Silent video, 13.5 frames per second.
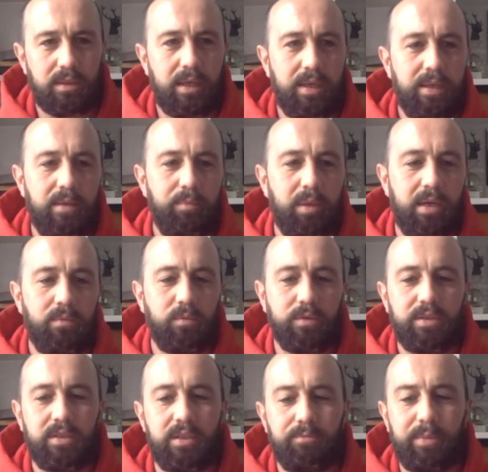And the plan was
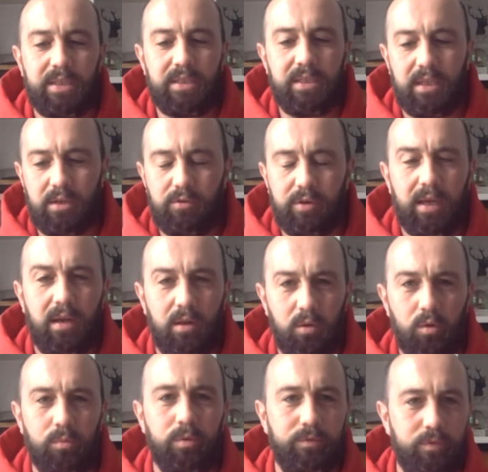to basically create a
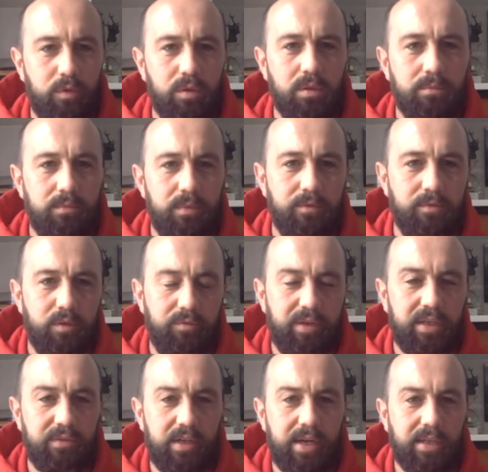global forum of
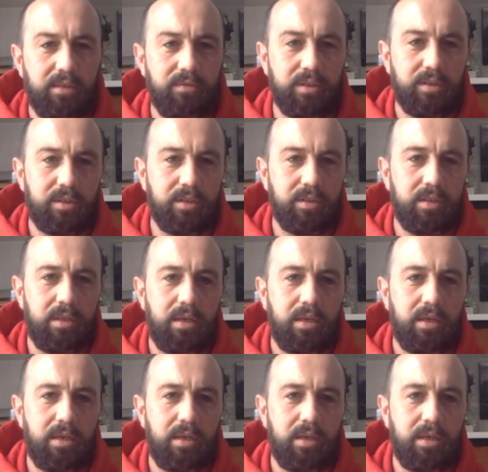survivor activists.